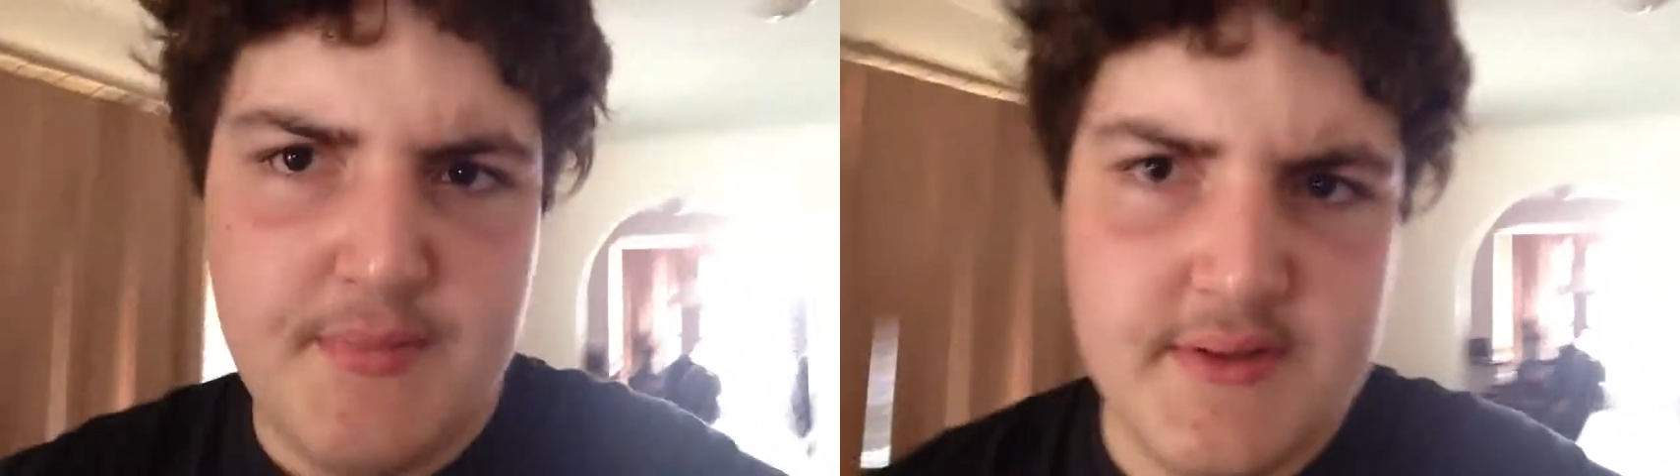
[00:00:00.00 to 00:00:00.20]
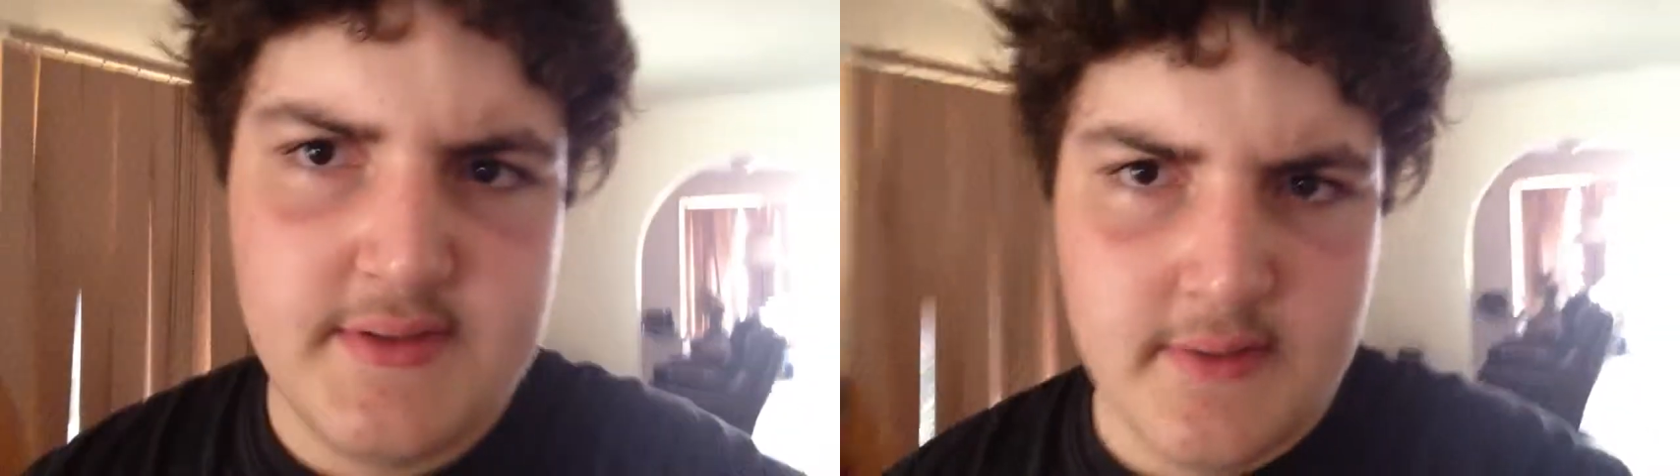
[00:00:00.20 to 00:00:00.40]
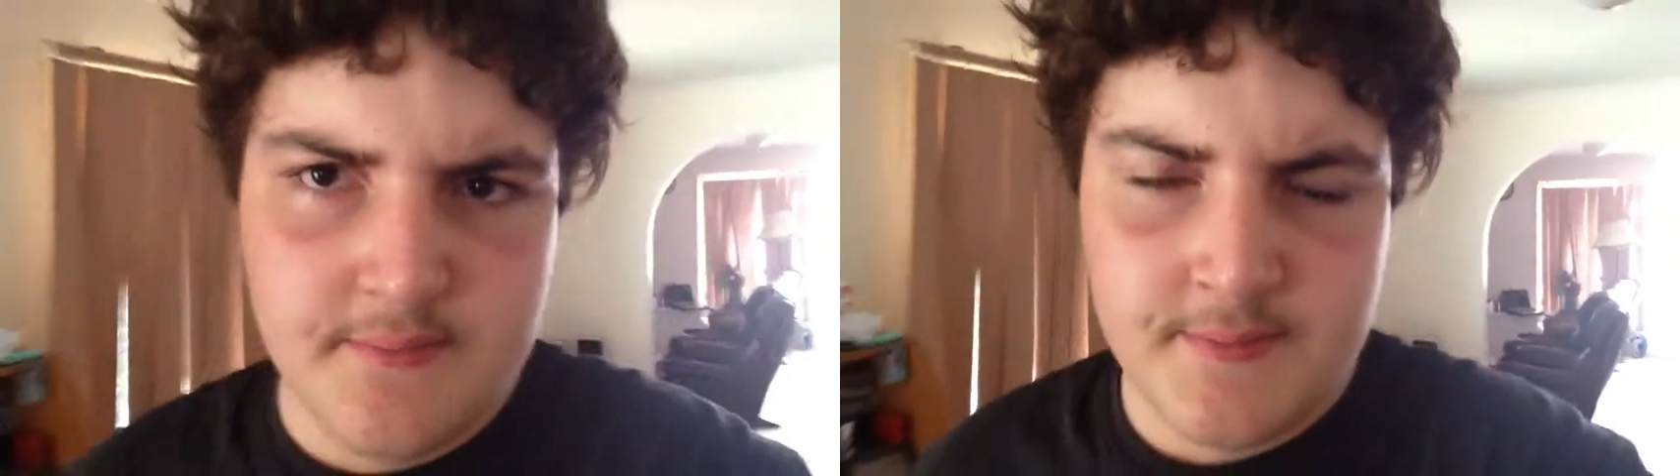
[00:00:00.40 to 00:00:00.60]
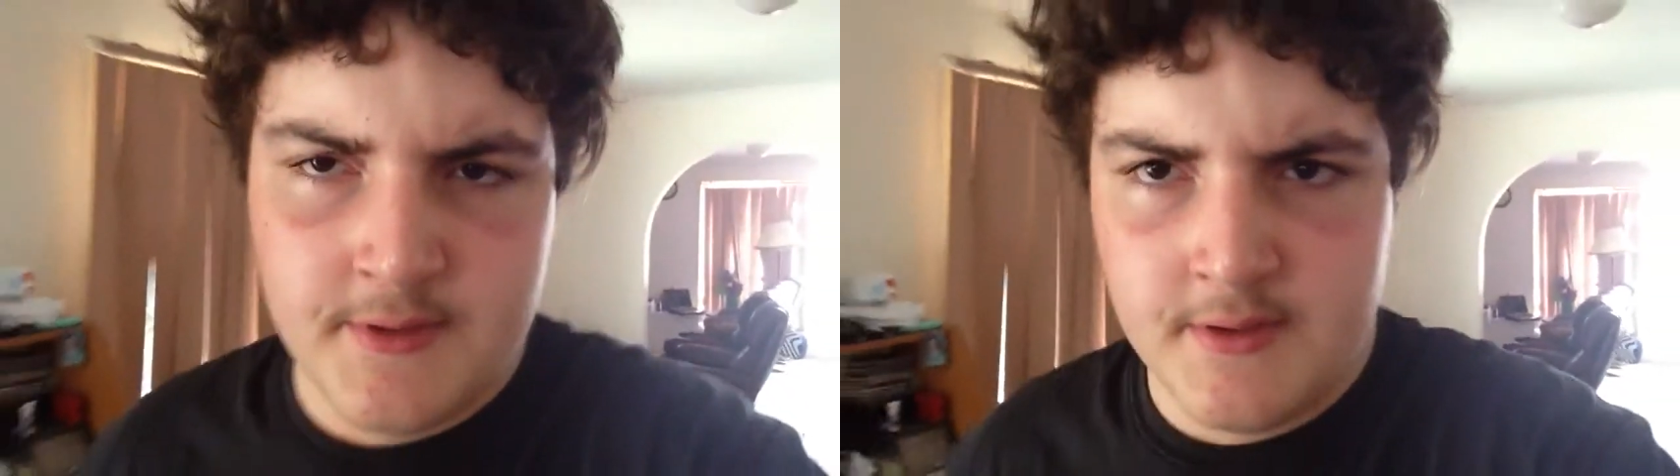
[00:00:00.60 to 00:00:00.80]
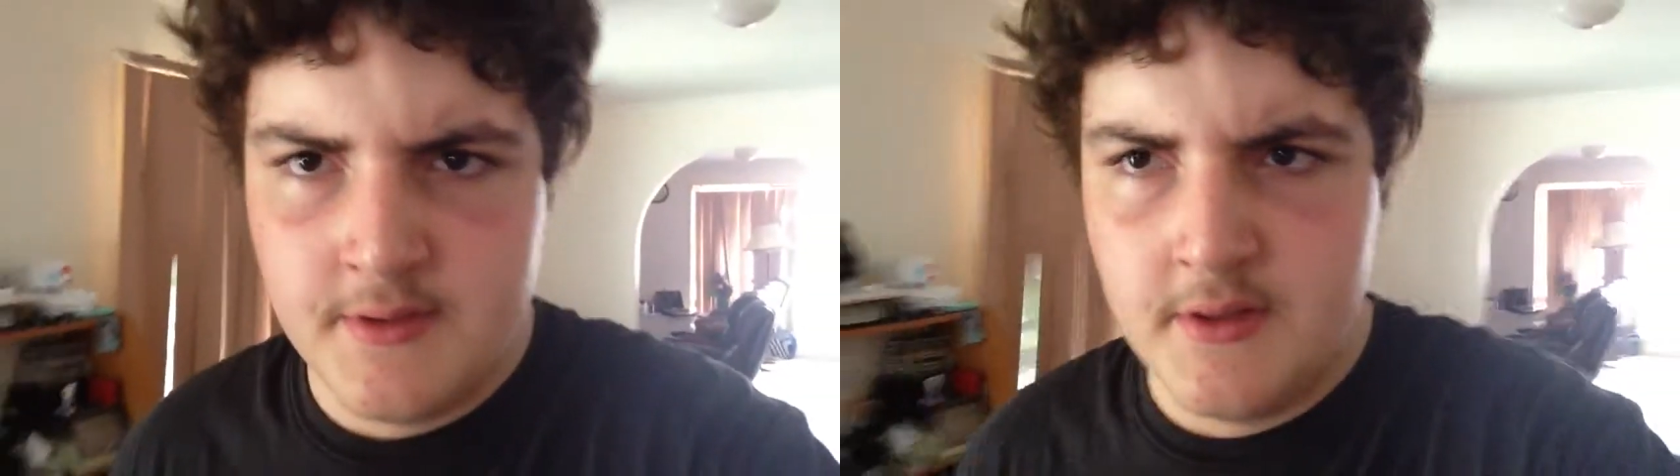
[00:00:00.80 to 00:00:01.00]
been some
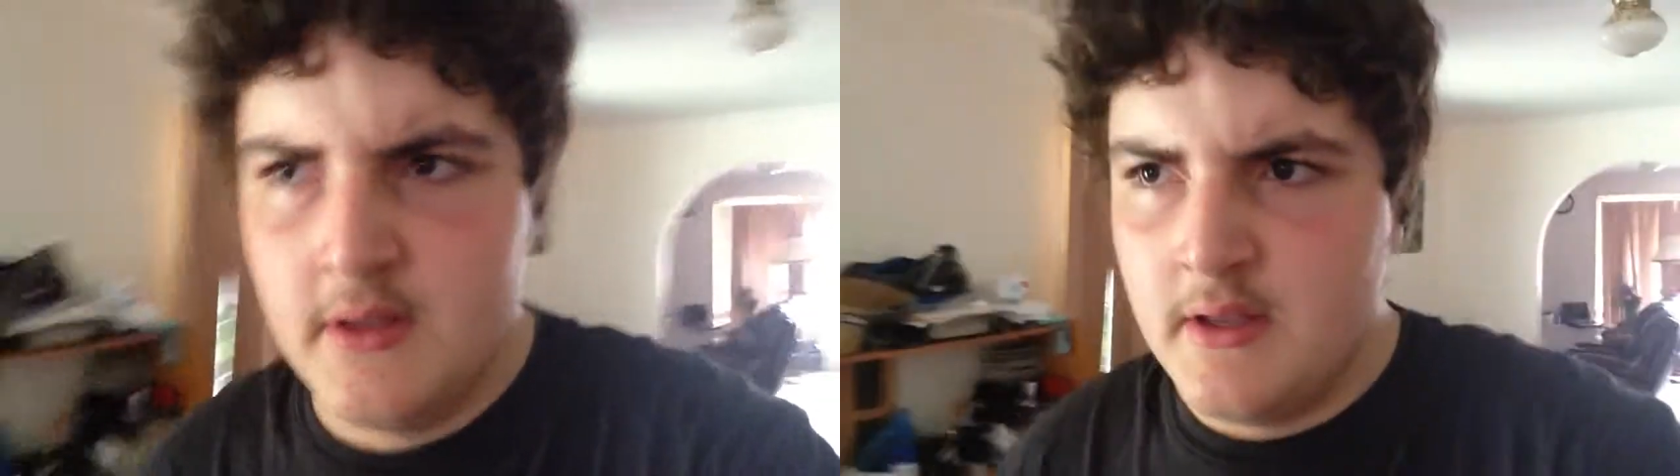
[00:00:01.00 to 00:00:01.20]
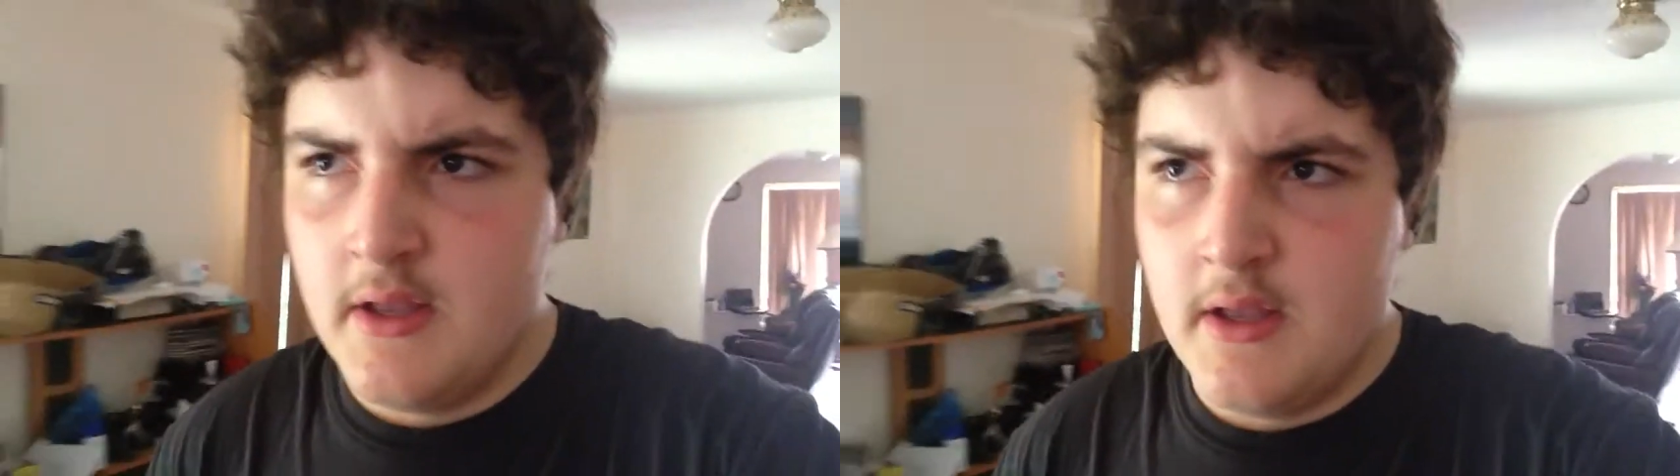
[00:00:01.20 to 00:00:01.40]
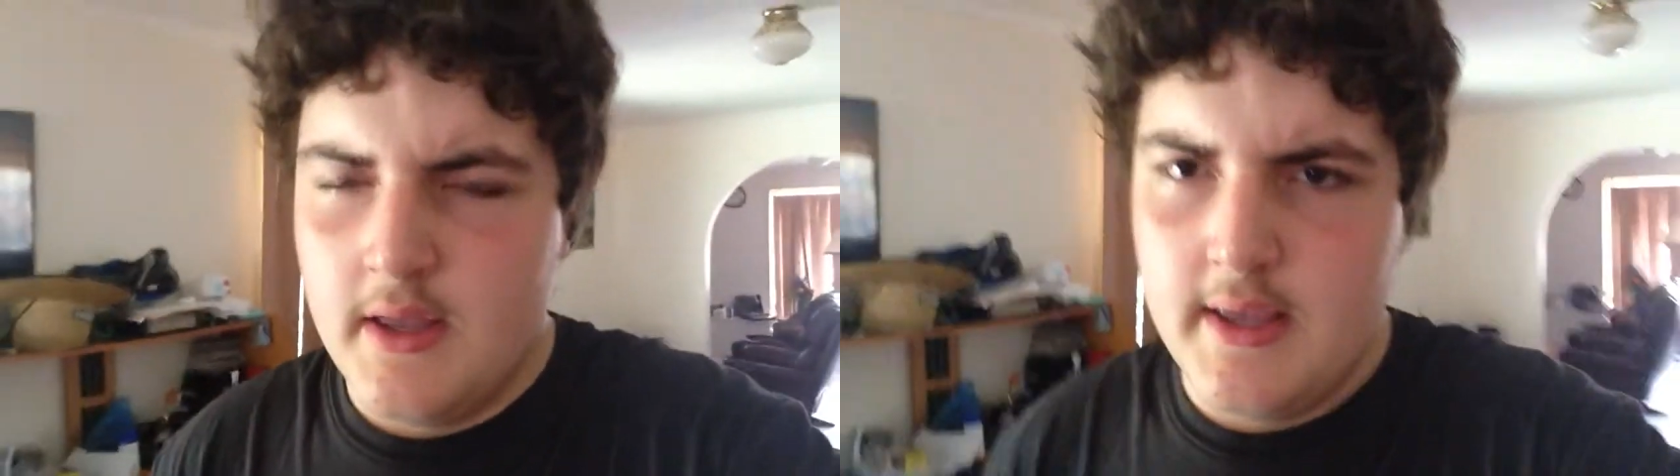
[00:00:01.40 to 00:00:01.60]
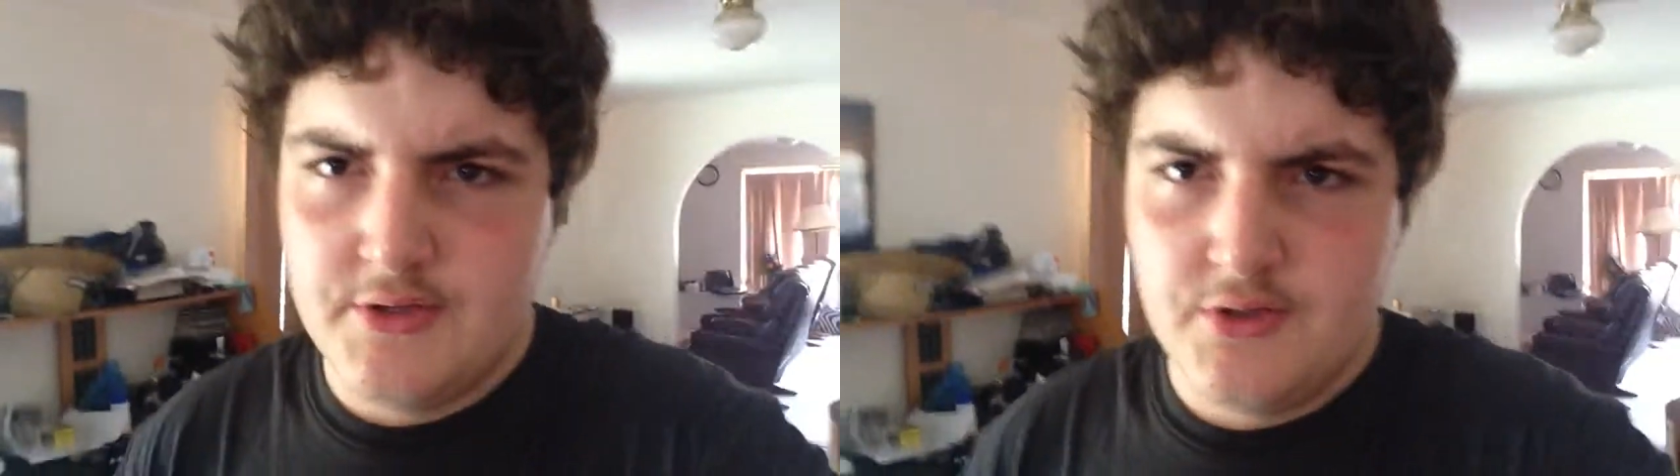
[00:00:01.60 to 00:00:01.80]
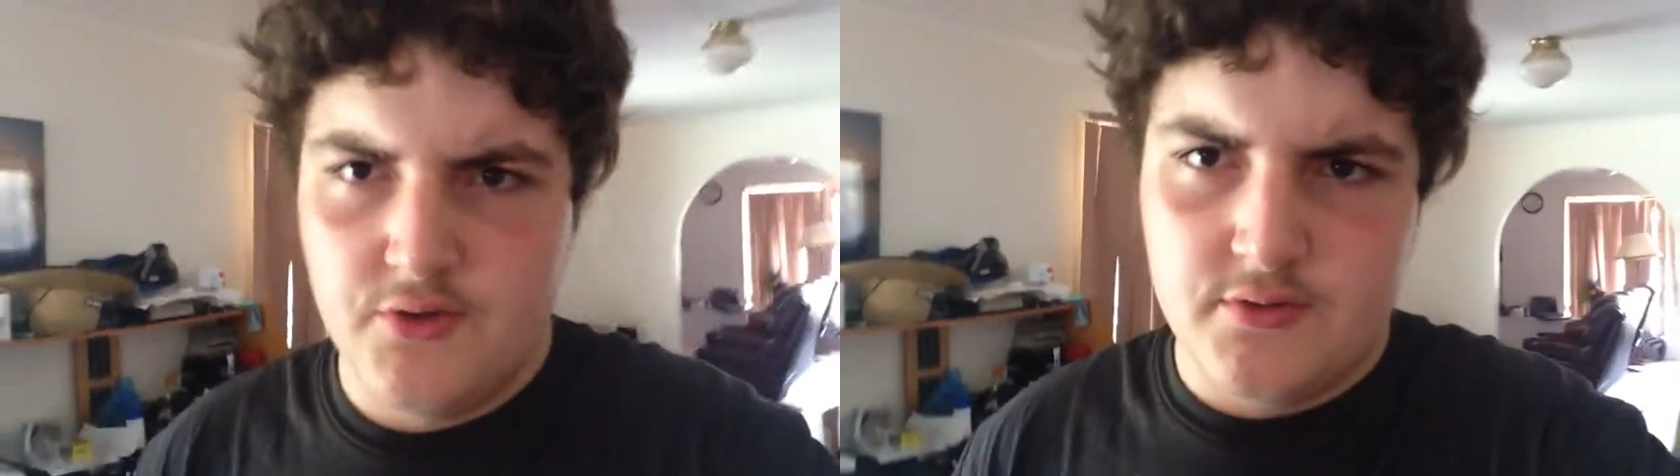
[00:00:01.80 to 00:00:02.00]

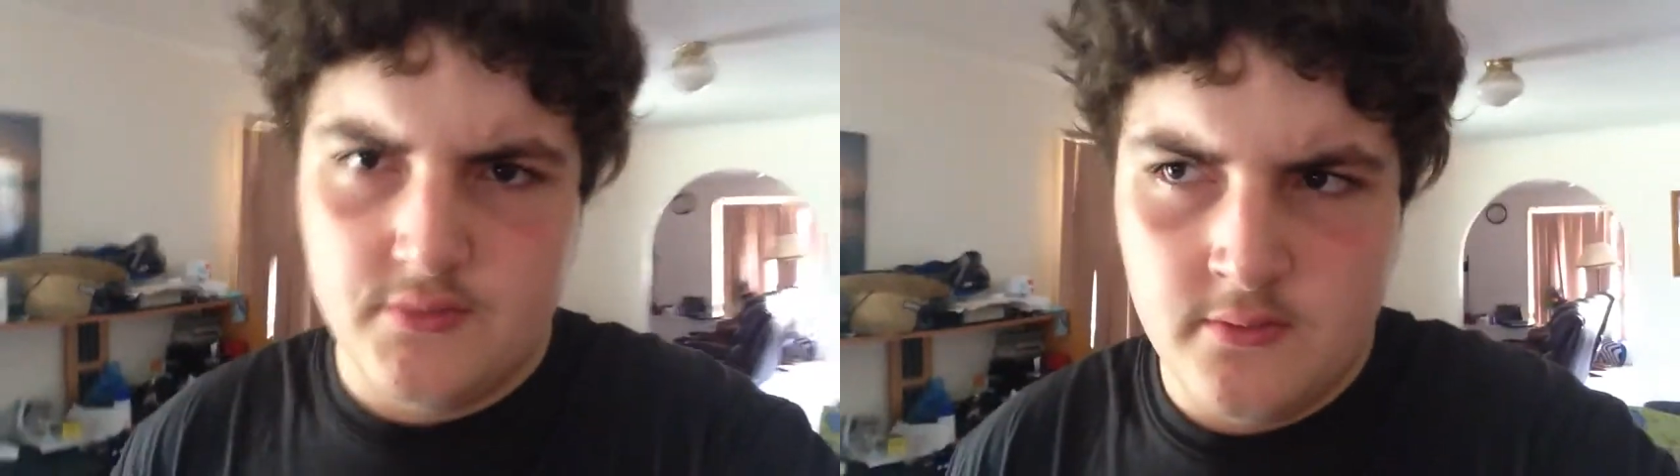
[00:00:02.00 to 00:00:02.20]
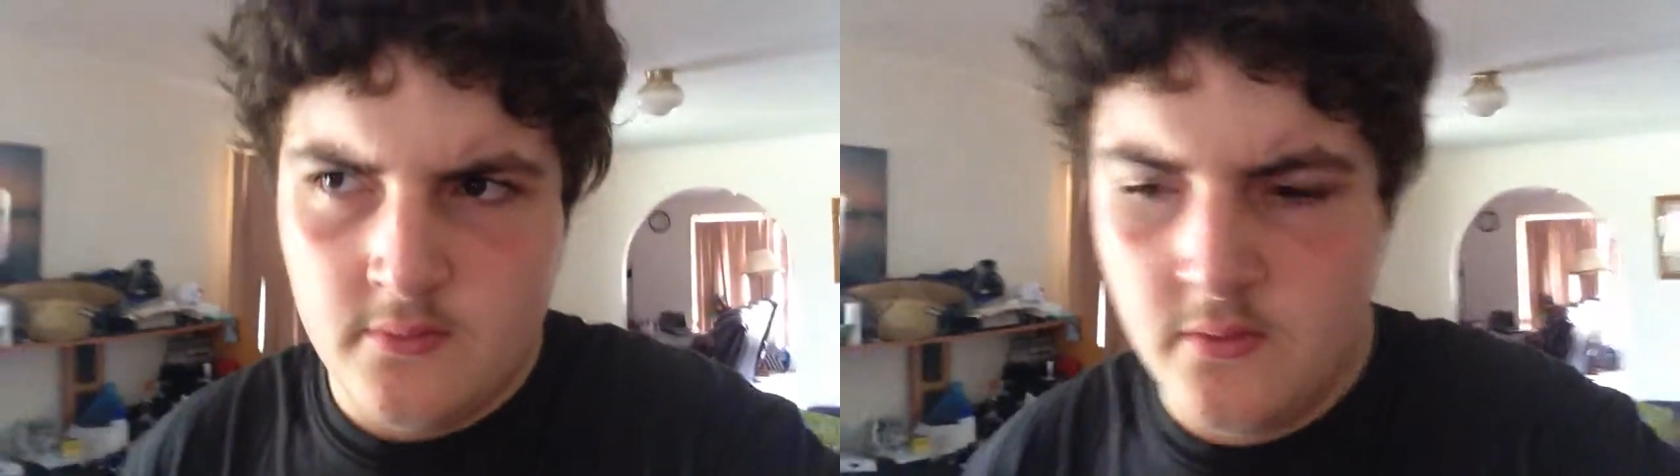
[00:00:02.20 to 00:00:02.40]
issues